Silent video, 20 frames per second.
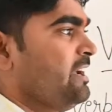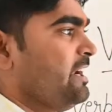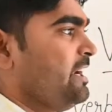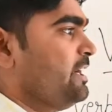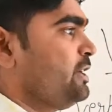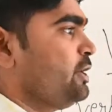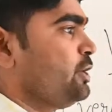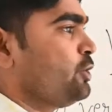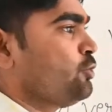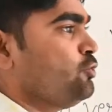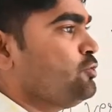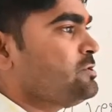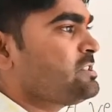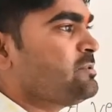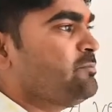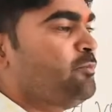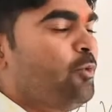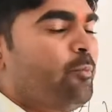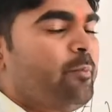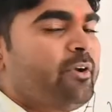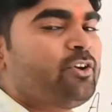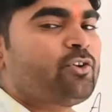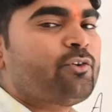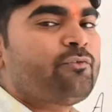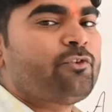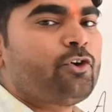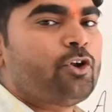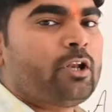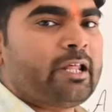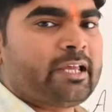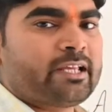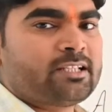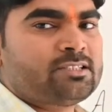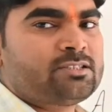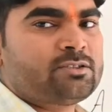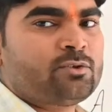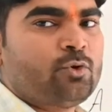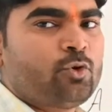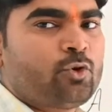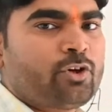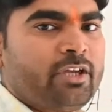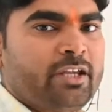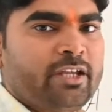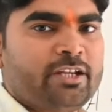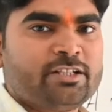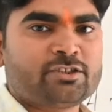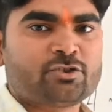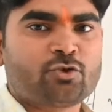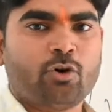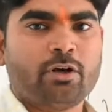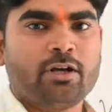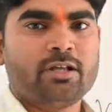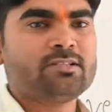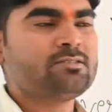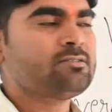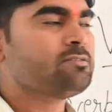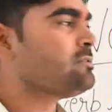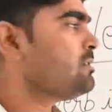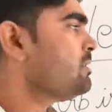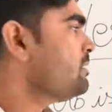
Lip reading: it includes the movement of your legs. Okay, it is called as